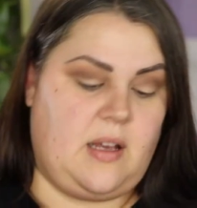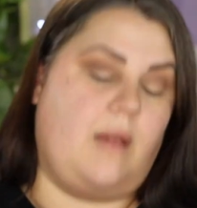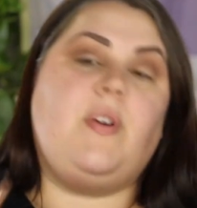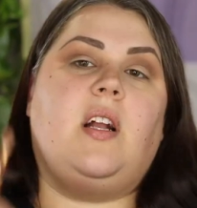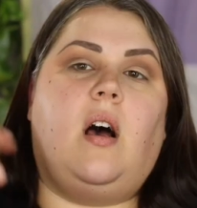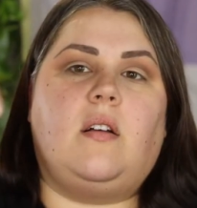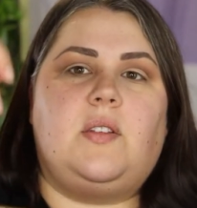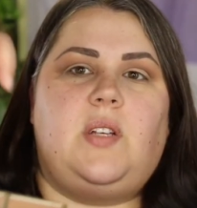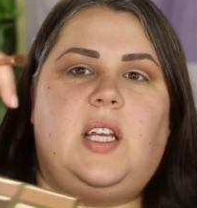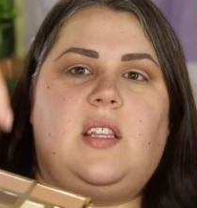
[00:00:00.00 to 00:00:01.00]
I'm gonna
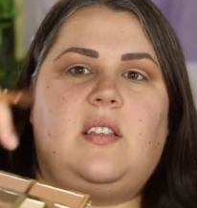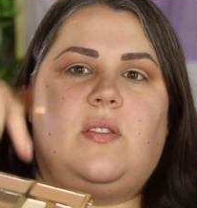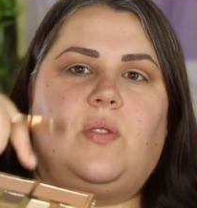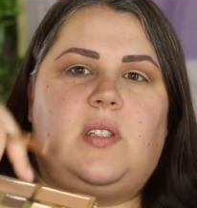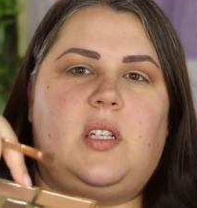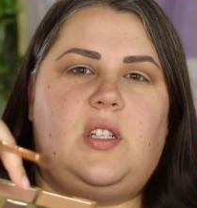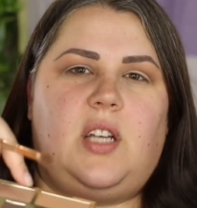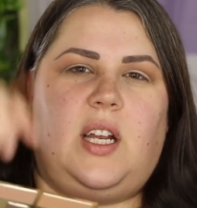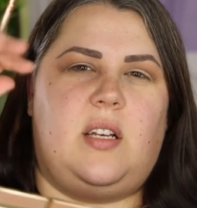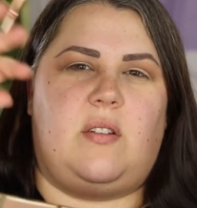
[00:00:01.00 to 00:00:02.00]
also take this Solstice
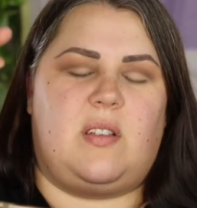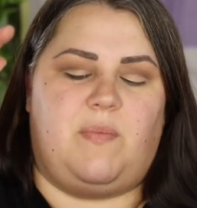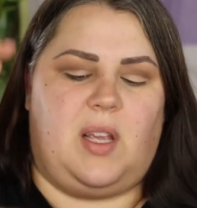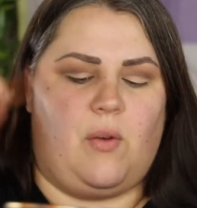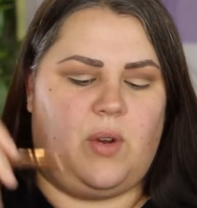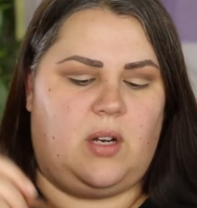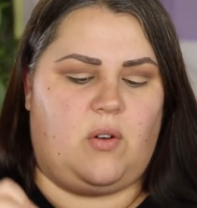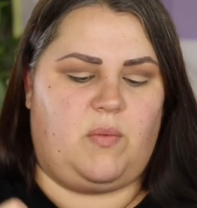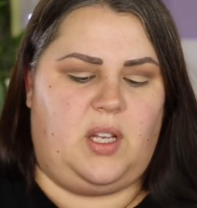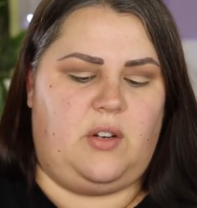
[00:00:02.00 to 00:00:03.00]
shade and do something I wouldn't
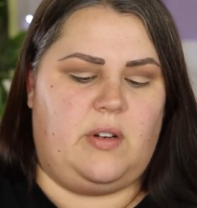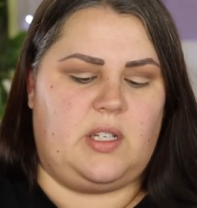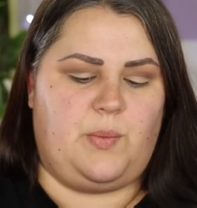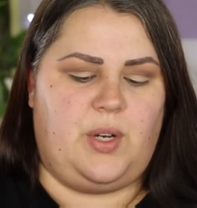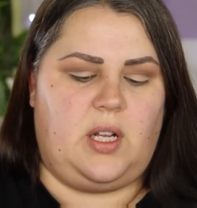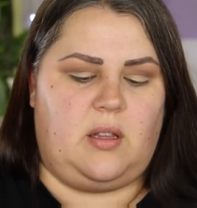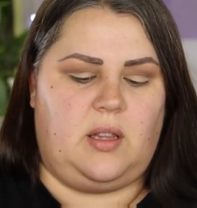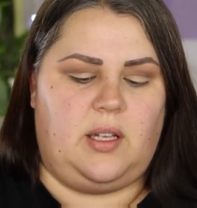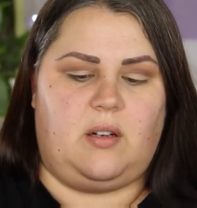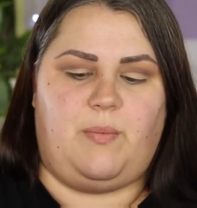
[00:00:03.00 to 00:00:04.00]
normally do and just put it a
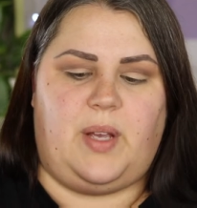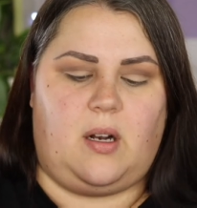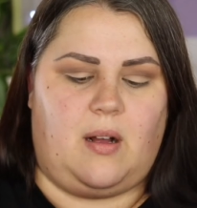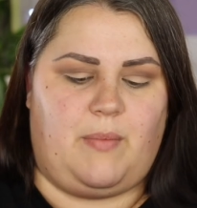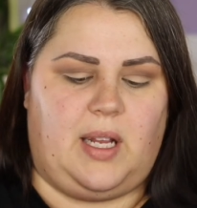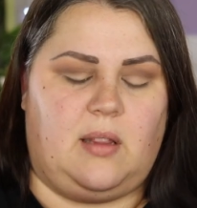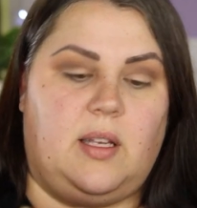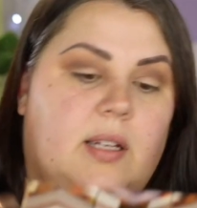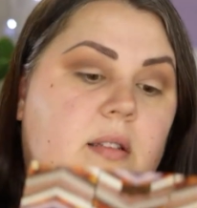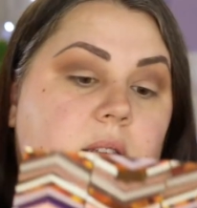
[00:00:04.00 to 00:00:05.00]
little bit on my
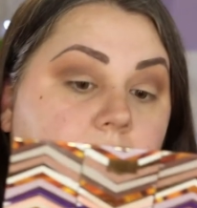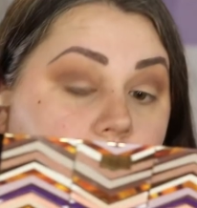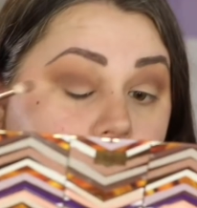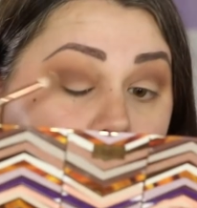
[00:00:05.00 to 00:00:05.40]
lids,